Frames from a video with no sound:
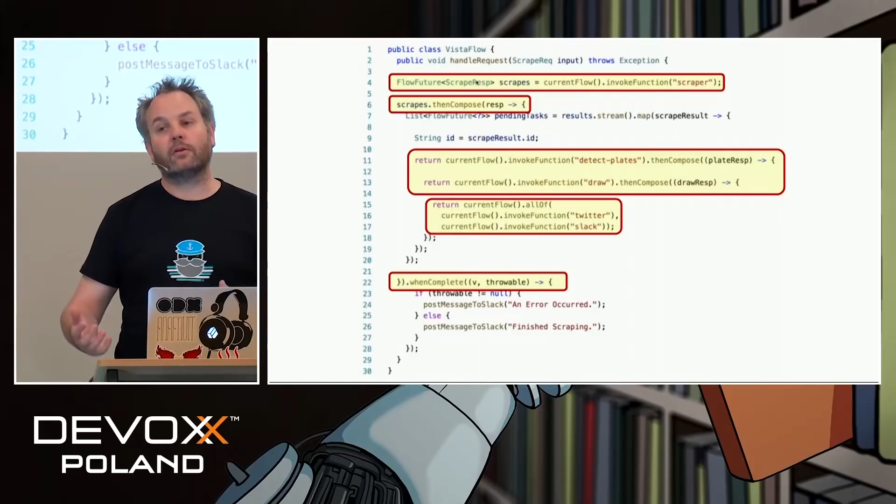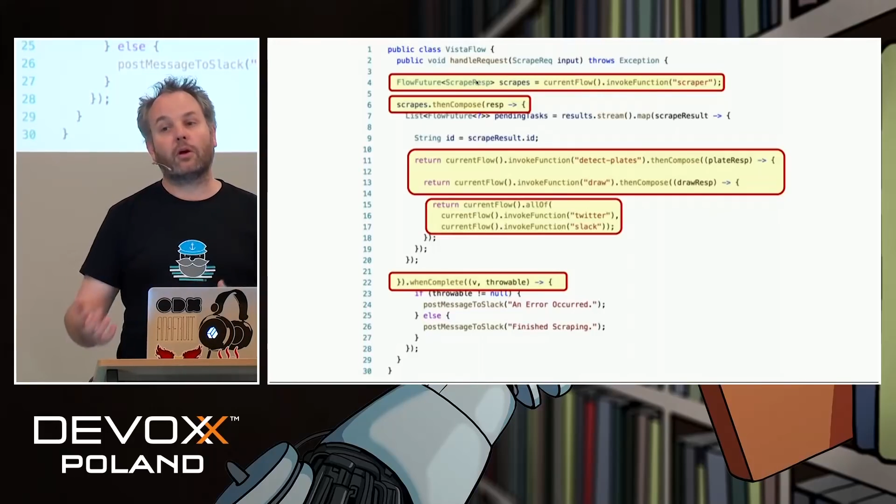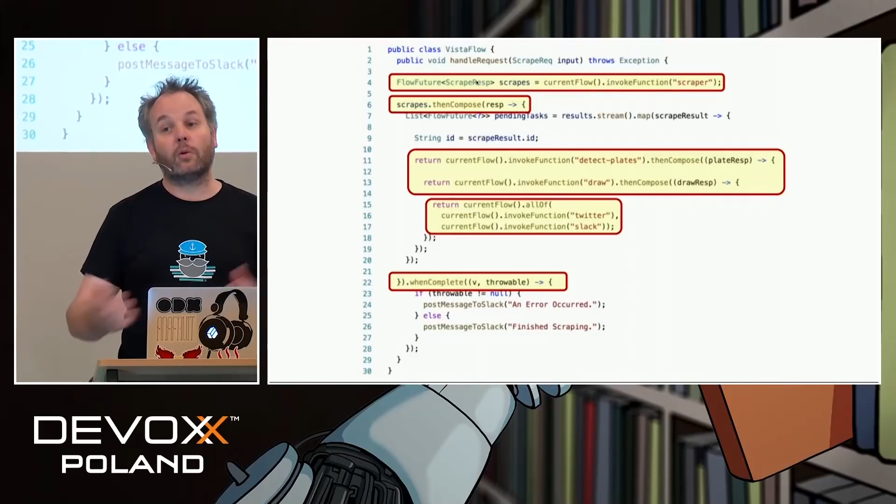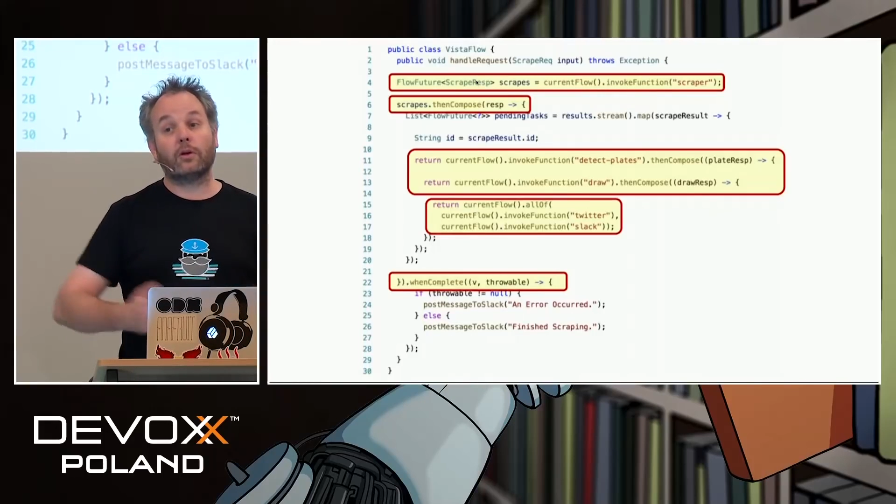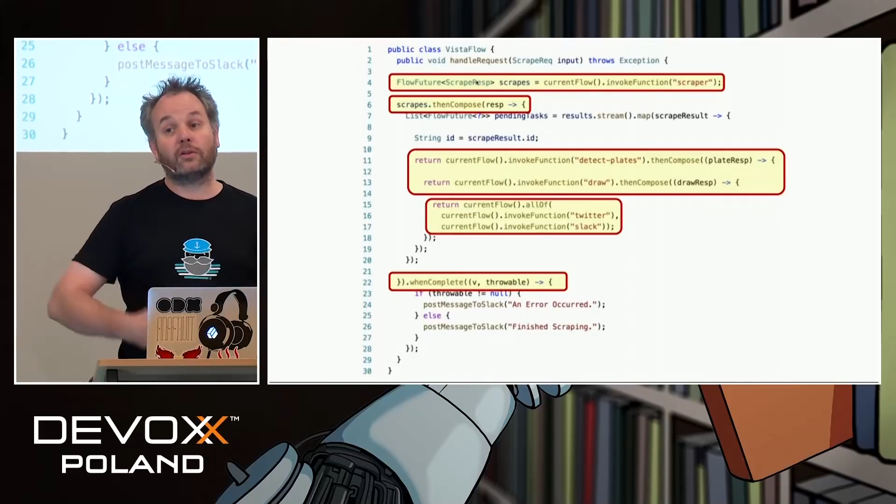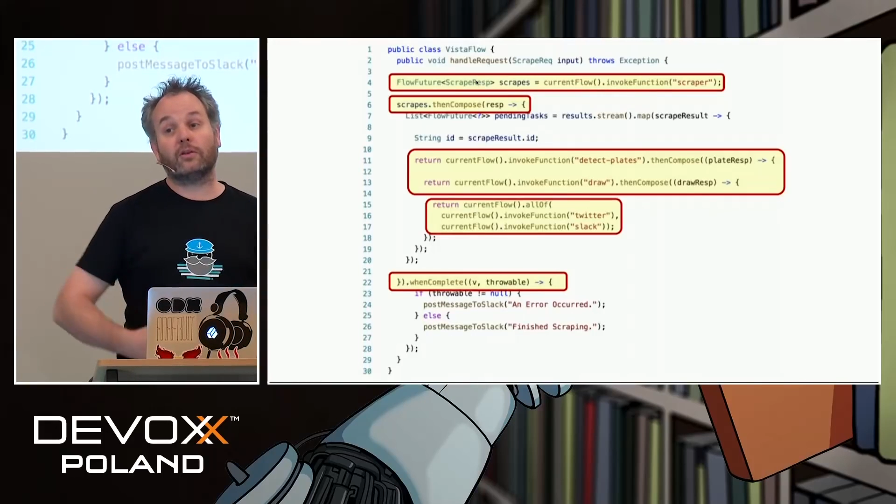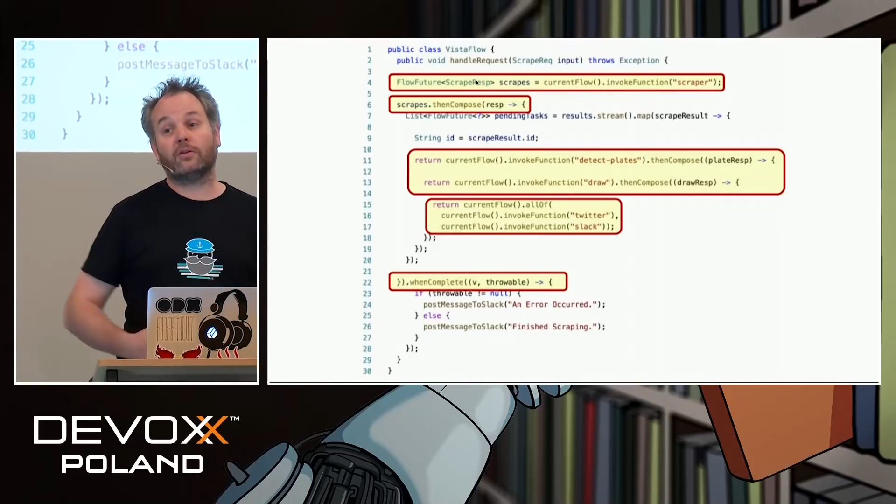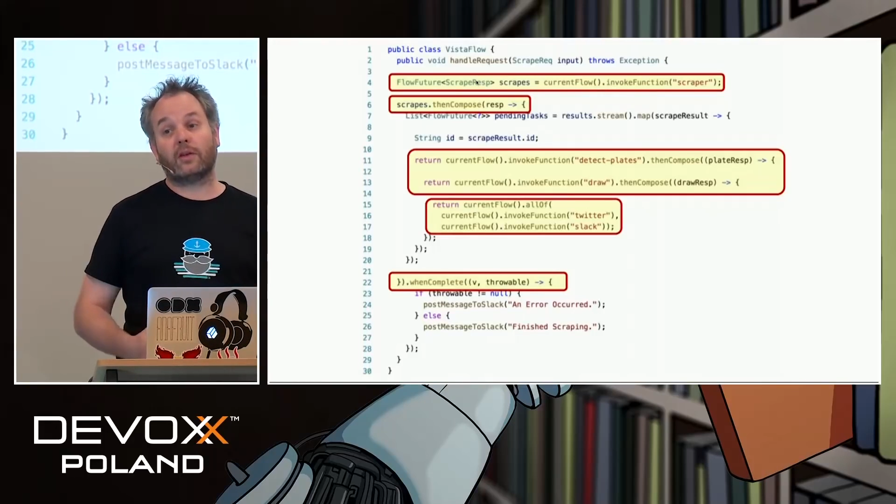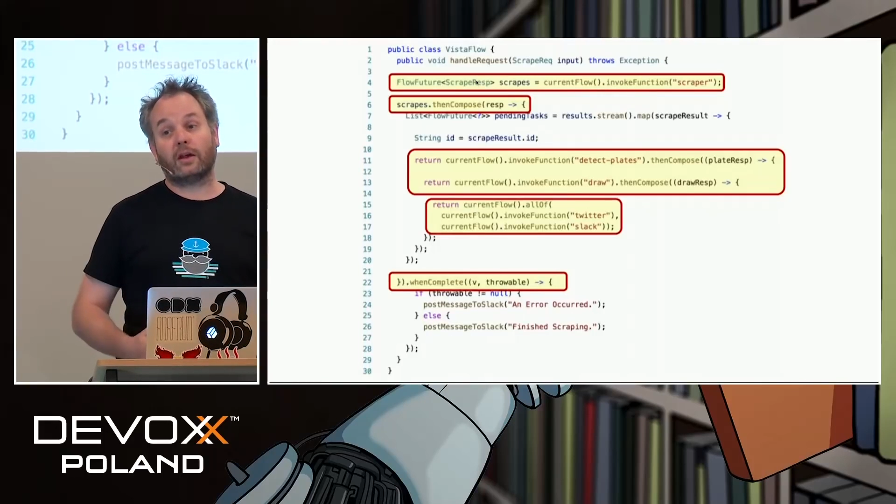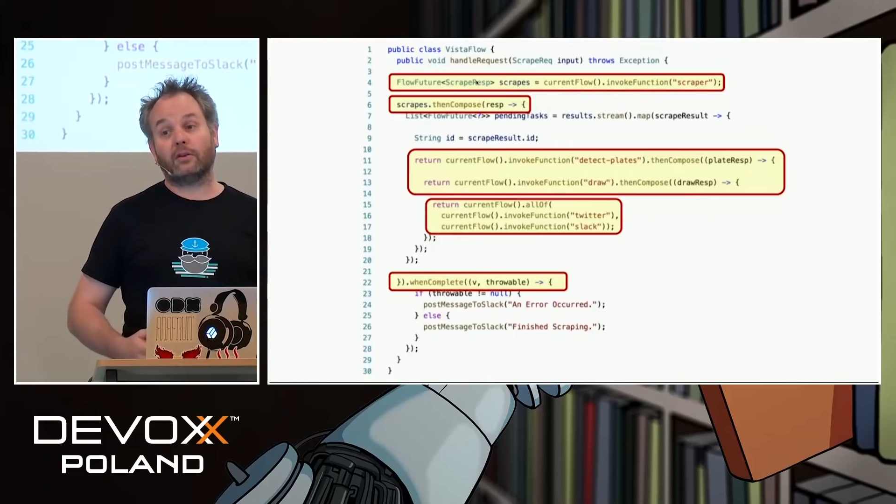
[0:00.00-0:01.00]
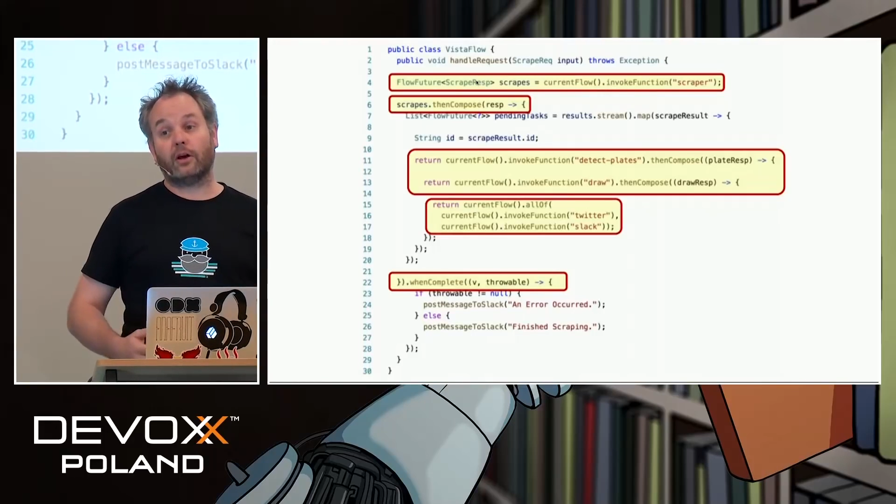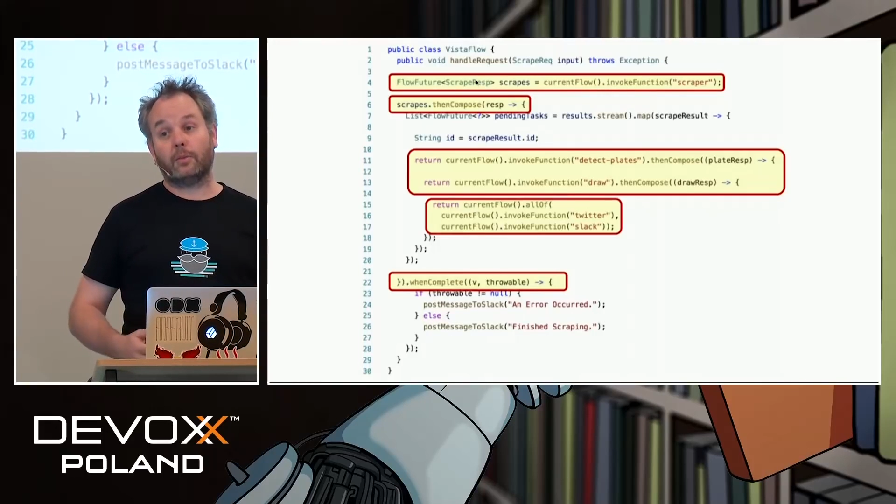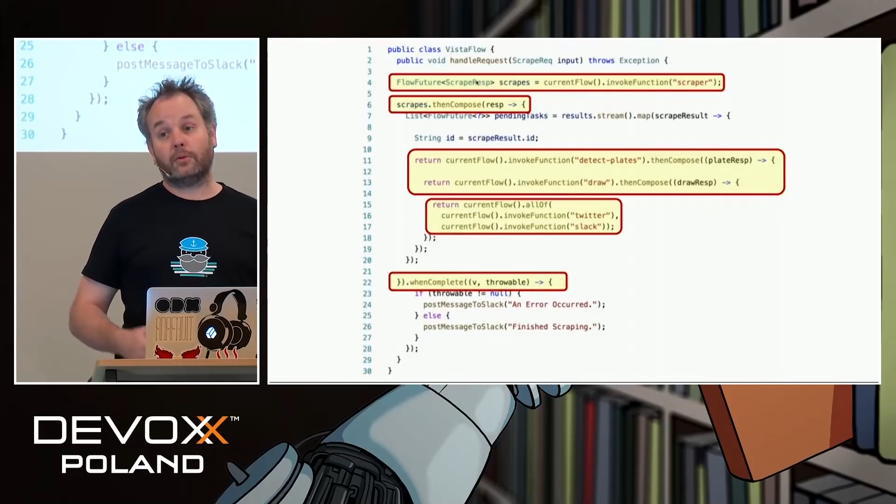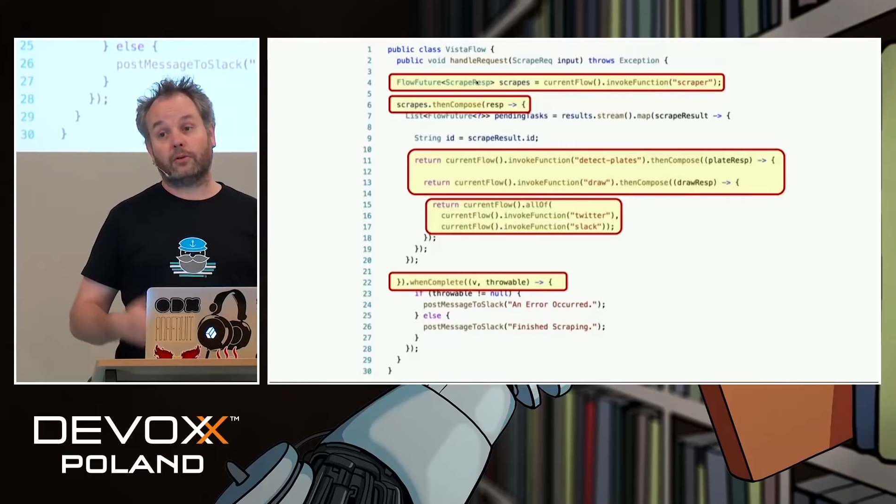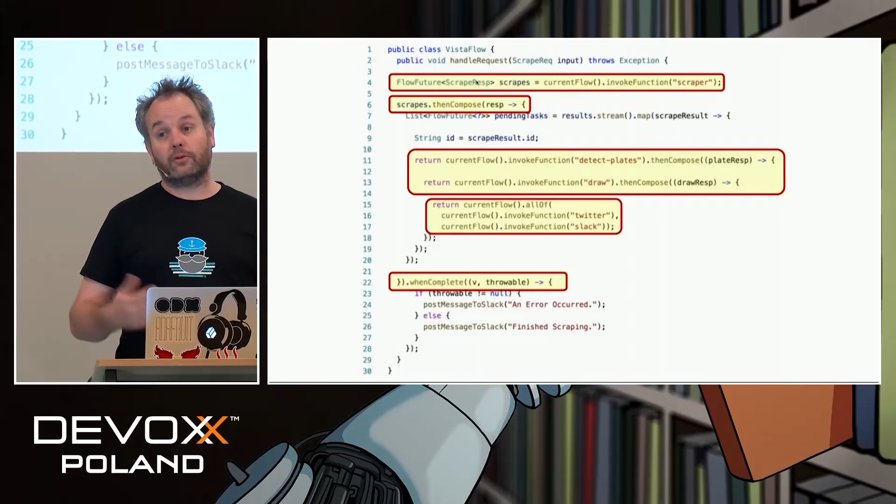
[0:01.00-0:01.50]
coerce into that type
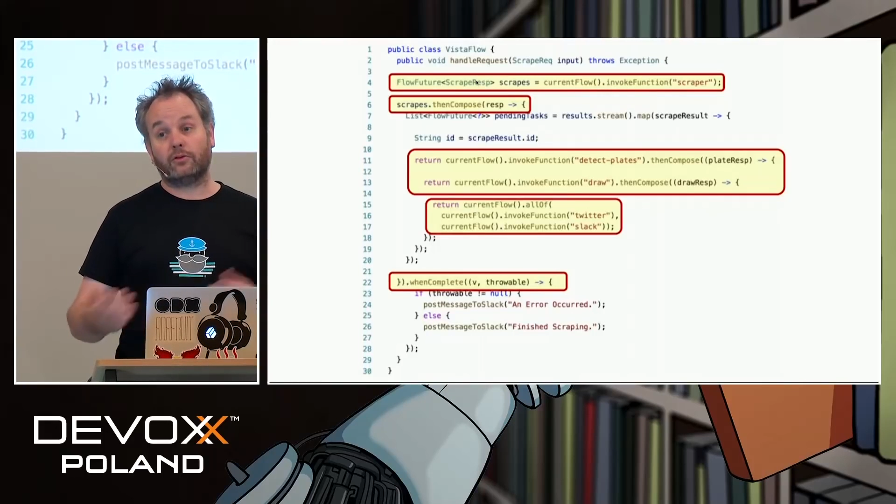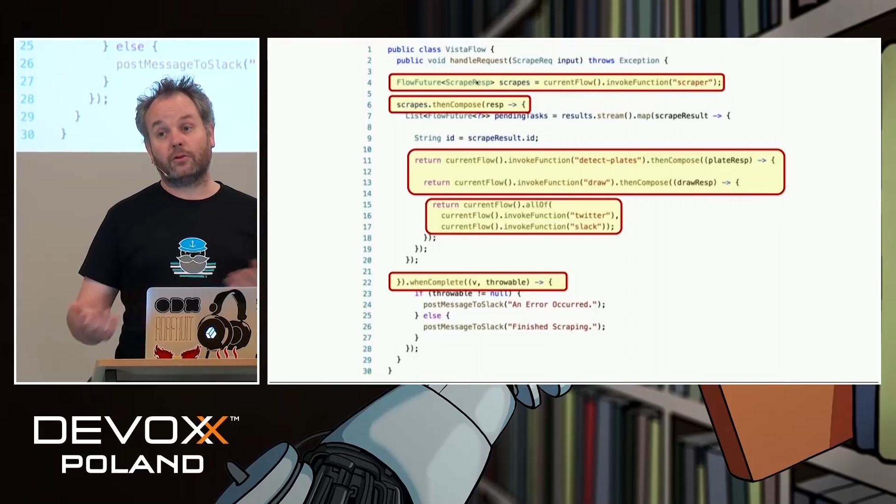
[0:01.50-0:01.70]
through